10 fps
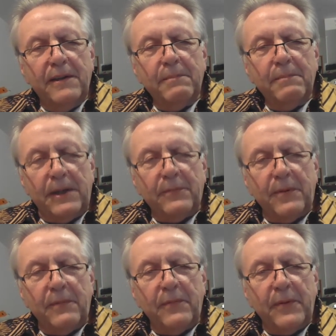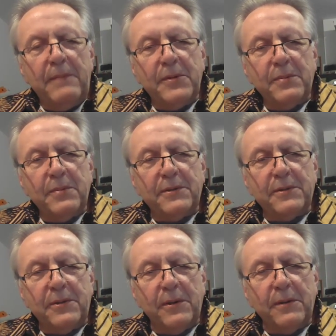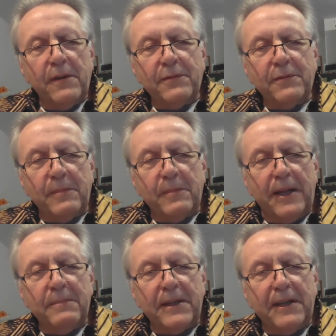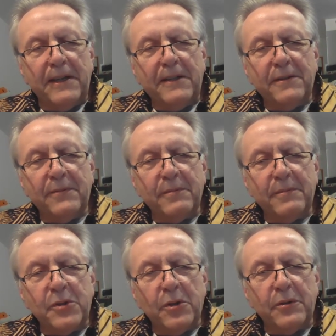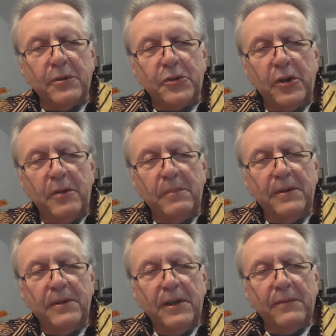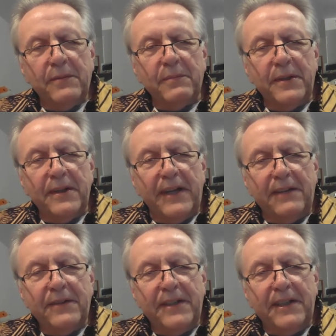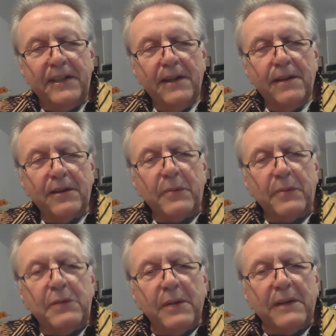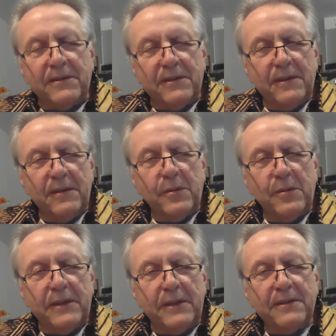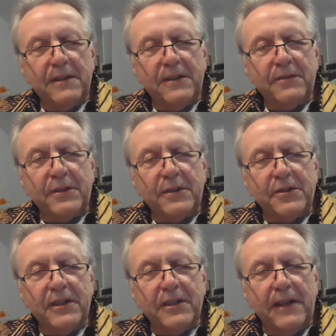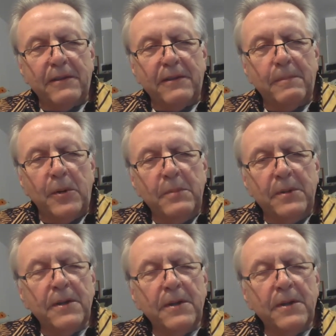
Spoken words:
but from famous Western authors, from Elmer Kelton, from George Sherman, from Will Henry, the great ones of the Western literature. And at the moment,